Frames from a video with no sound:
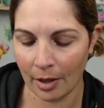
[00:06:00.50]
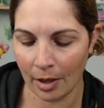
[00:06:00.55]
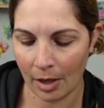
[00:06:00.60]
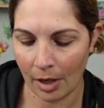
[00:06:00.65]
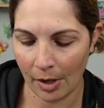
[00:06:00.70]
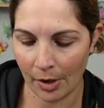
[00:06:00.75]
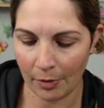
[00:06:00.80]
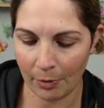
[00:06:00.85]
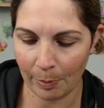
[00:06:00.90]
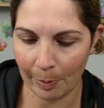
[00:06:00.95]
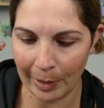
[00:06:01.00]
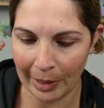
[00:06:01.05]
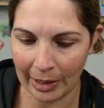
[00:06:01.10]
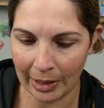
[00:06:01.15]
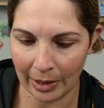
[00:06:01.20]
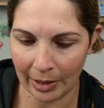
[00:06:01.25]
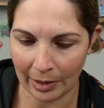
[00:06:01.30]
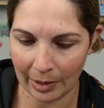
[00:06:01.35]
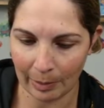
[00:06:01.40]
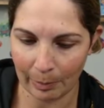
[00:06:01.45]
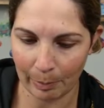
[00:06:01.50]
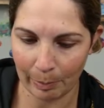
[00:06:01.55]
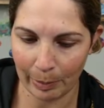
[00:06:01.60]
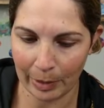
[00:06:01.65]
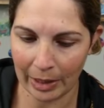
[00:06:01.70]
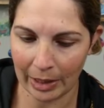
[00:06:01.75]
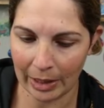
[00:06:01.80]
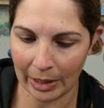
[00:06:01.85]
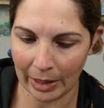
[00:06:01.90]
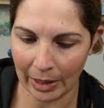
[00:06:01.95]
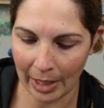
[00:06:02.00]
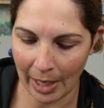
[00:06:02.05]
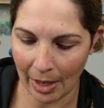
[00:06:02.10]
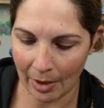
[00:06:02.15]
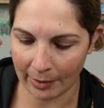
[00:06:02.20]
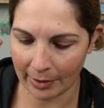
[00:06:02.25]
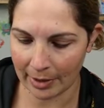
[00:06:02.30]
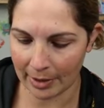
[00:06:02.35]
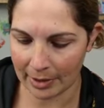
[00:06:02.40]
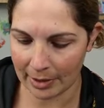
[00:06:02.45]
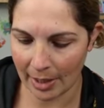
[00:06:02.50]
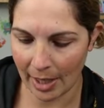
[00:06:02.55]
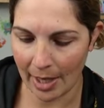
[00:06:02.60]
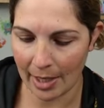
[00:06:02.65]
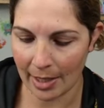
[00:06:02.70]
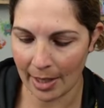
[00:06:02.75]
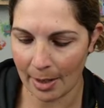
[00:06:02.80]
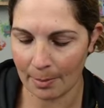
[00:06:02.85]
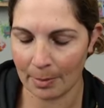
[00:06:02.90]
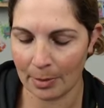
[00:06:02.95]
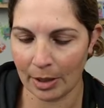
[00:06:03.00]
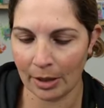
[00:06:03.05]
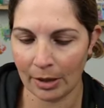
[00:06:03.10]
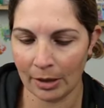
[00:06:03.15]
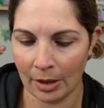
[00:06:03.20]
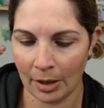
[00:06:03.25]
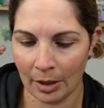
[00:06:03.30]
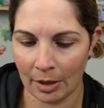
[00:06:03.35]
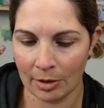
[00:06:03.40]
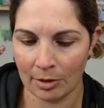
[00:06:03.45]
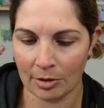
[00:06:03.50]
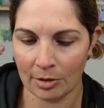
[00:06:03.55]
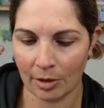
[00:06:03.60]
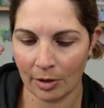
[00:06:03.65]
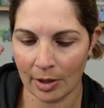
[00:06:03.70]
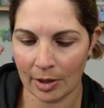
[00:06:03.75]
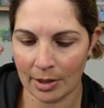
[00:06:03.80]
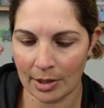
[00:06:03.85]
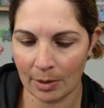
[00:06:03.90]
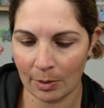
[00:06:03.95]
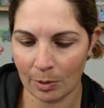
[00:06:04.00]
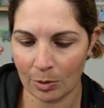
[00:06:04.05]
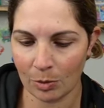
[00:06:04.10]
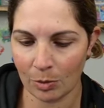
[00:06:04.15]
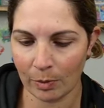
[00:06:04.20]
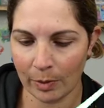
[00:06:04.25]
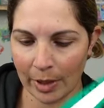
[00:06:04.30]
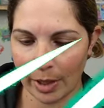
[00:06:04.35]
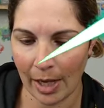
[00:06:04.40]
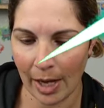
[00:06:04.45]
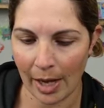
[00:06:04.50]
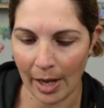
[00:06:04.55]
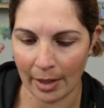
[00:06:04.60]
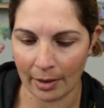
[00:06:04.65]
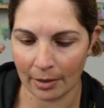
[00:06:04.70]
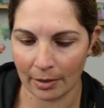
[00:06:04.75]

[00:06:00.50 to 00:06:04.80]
of pink peeking out the side at me. So let's see which one we got.